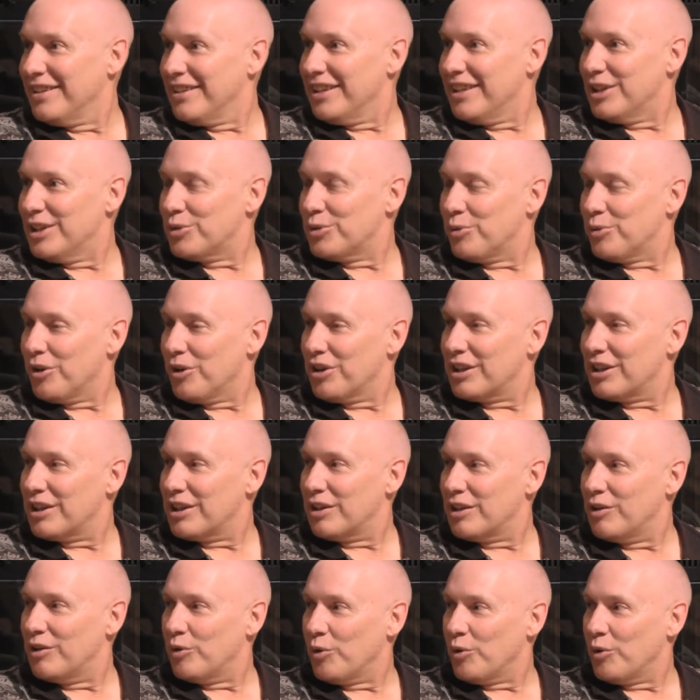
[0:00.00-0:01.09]
It's mm.
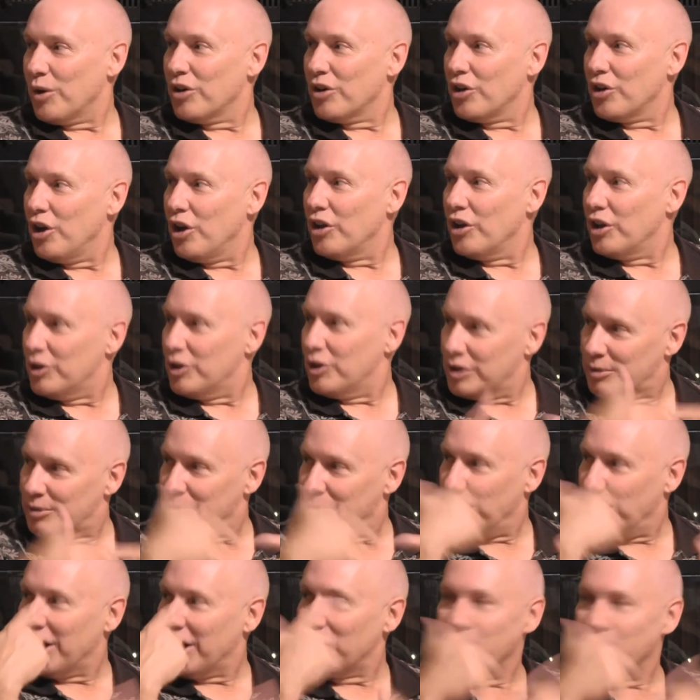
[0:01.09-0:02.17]
worth worth all those
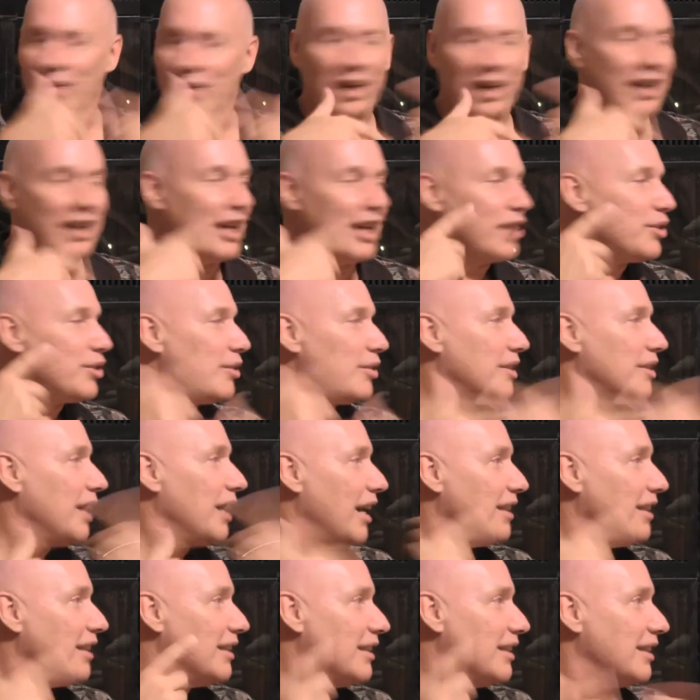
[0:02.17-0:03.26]
mind training
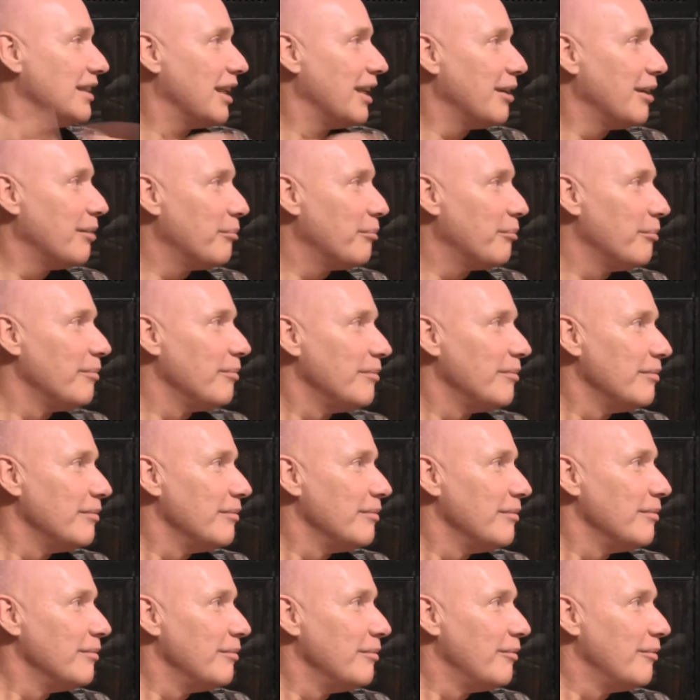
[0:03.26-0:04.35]
exercises
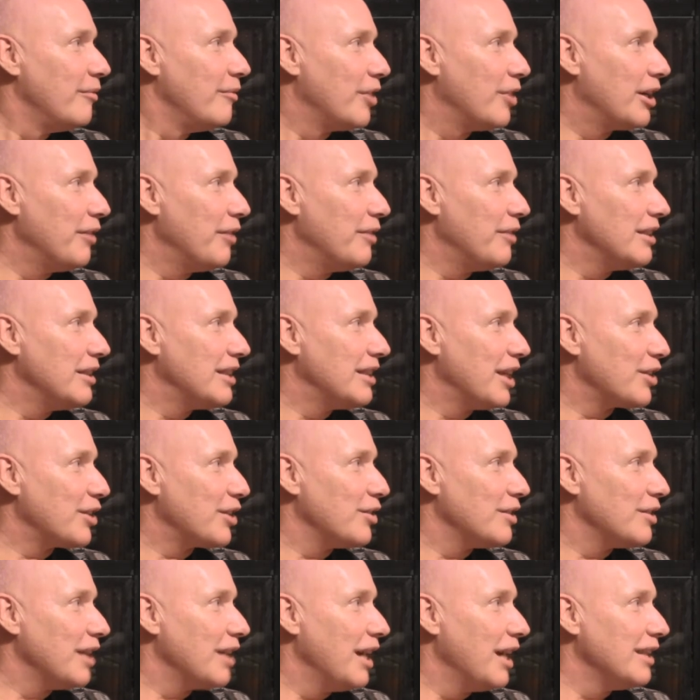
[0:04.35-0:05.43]
and forgiveness
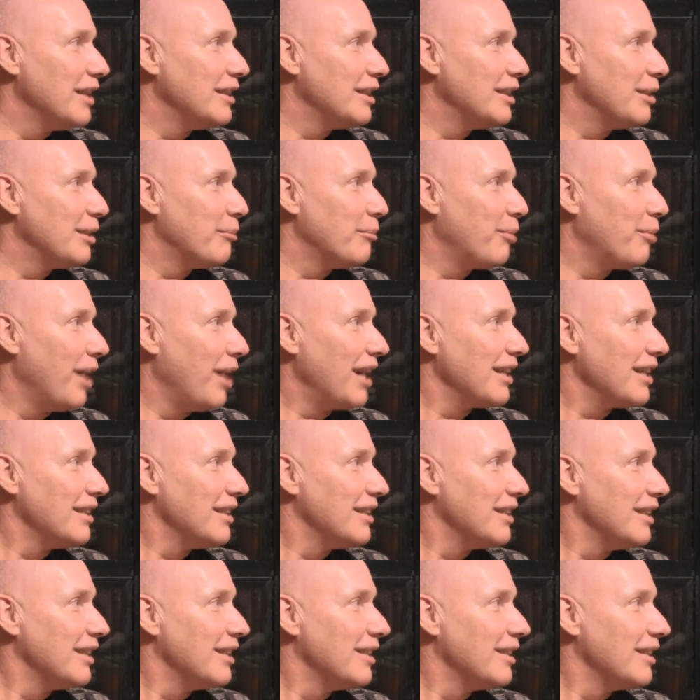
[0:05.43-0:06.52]
exercises and
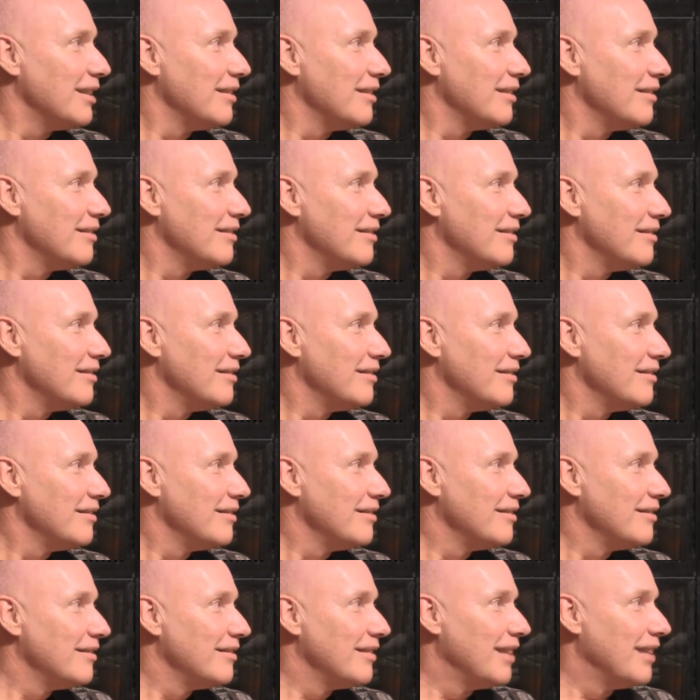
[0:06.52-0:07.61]
practices.
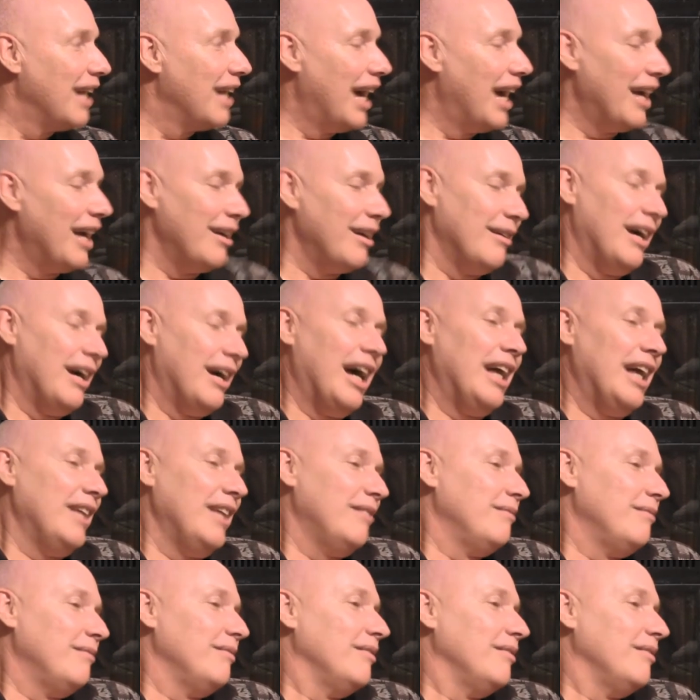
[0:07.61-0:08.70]
I
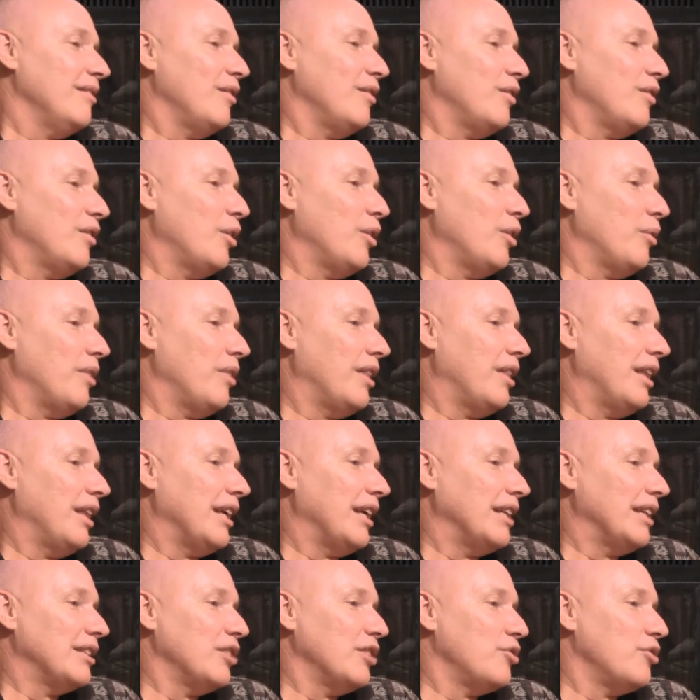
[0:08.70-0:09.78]
I don't
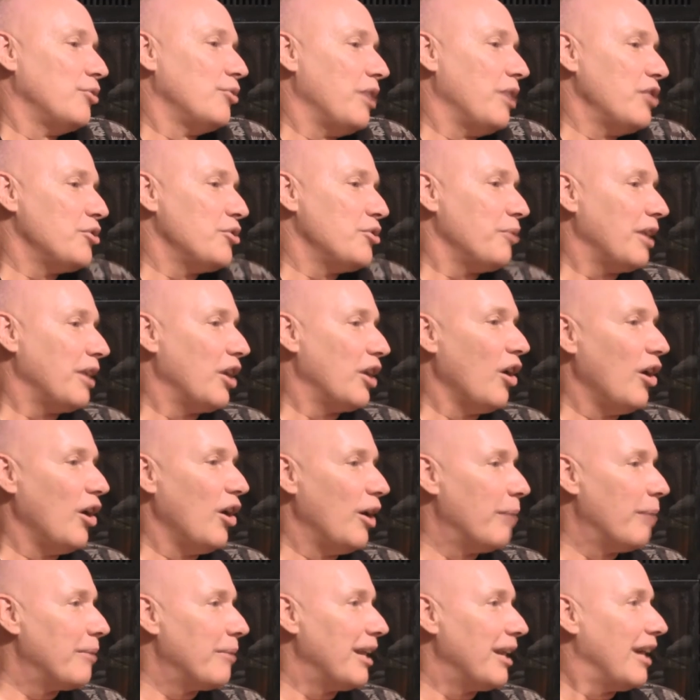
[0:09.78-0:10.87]
think it's a drudgery at
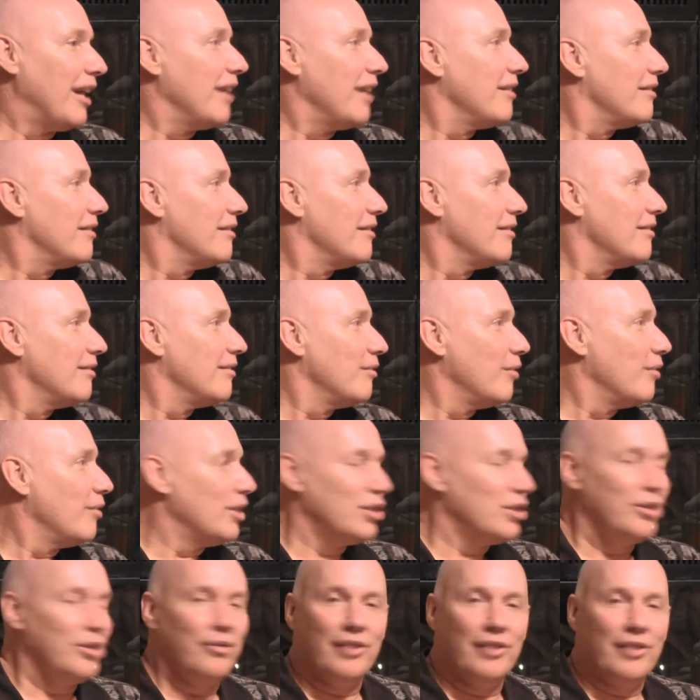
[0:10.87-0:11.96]
all. I mean, I
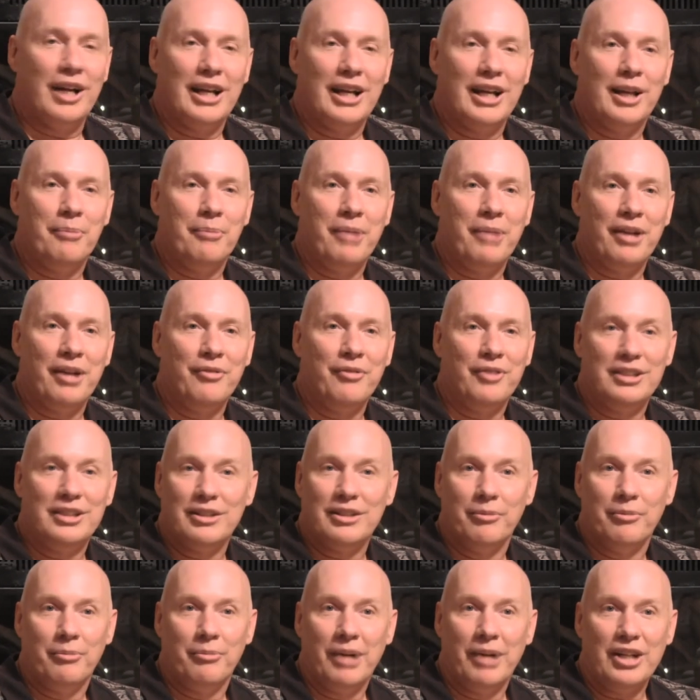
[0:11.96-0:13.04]
once you find the benefits
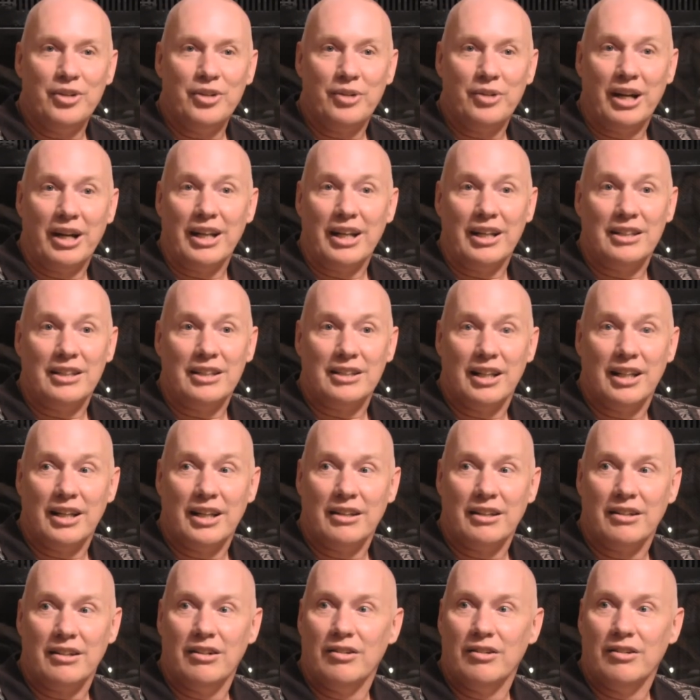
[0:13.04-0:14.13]
of mind training, it's like,
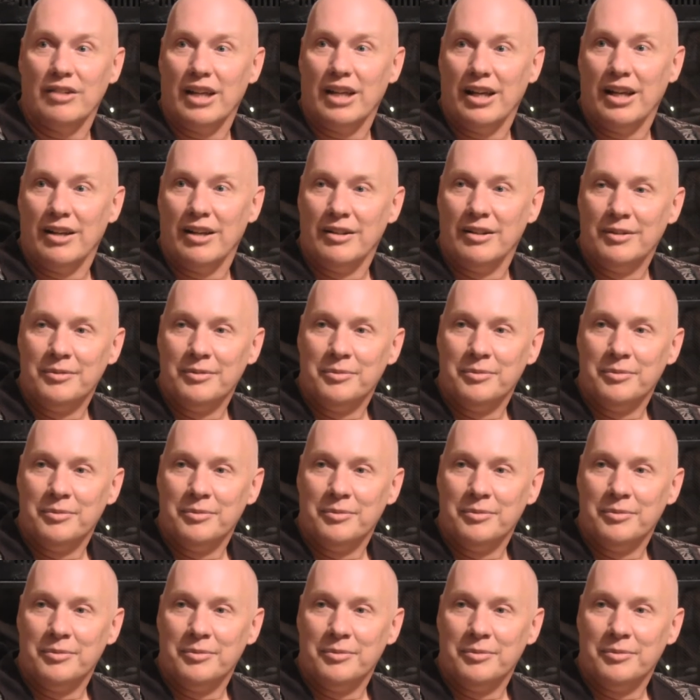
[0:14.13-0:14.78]
oh yeah.